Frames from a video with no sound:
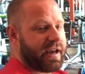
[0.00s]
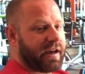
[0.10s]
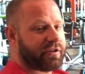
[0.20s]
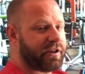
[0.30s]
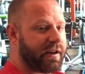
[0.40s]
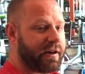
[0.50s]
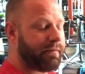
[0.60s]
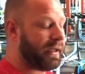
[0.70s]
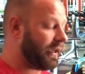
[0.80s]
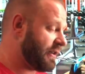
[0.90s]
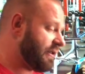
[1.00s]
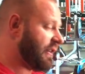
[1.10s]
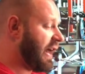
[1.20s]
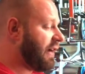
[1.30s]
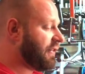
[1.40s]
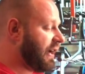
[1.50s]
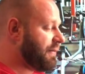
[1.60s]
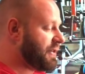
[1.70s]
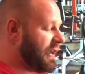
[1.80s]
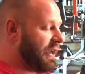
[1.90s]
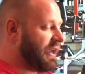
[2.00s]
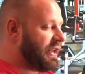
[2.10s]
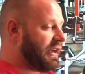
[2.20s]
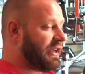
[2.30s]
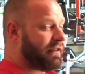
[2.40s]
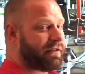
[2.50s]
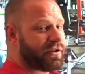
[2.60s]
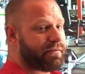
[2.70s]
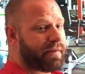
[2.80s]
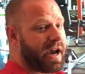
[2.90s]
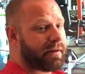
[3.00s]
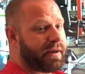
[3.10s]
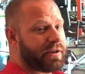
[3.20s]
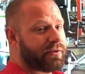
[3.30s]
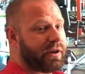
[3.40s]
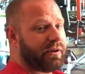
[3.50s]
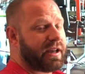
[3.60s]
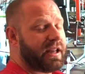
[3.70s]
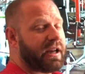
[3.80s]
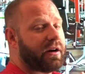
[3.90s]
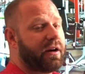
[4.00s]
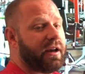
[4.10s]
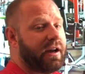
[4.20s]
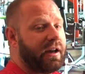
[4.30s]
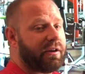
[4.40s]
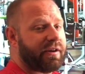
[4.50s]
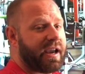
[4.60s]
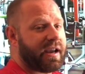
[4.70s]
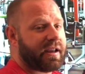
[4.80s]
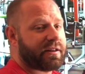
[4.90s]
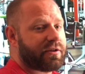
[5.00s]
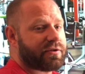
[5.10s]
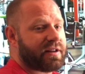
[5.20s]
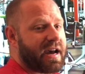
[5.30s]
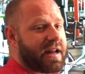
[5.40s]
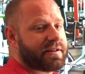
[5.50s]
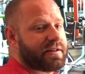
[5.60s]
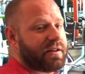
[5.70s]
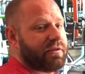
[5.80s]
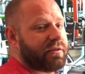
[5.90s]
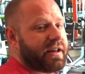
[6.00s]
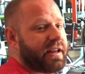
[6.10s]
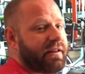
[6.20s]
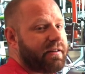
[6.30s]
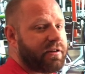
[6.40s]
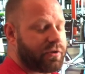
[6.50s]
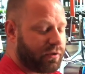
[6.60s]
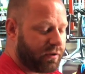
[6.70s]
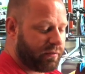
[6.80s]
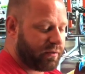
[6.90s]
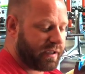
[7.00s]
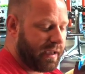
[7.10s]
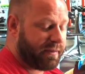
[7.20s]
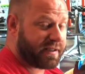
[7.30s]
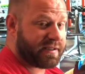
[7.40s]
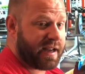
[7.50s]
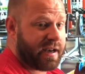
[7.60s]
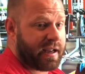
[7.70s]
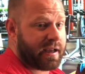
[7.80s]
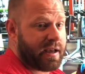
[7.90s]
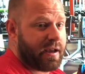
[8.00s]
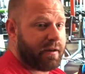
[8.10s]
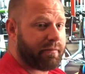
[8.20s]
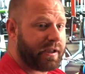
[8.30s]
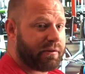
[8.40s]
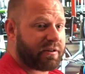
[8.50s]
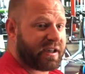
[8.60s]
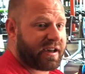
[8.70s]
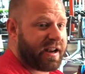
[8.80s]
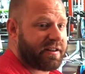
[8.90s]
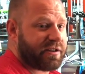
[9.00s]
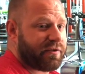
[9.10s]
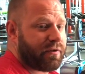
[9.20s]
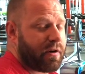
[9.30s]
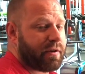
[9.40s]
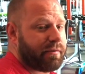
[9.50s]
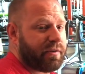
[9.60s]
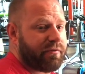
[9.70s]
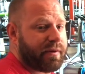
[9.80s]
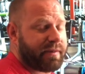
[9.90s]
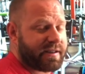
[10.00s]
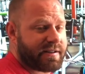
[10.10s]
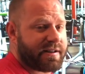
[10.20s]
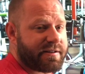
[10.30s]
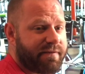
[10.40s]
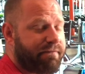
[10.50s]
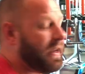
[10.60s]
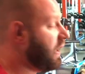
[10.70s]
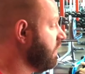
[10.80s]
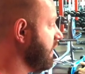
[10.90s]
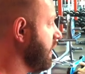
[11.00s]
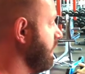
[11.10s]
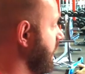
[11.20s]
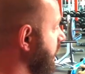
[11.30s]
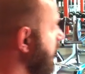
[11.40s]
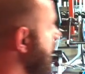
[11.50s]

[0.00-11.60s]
actually ended up being. Because a lot of times in an inefficient back piece, when you get here and you can't get those lats, you'll get, the shoulder will keep extending, but you'll get kind of this forward movement because it doesn't fit you very well.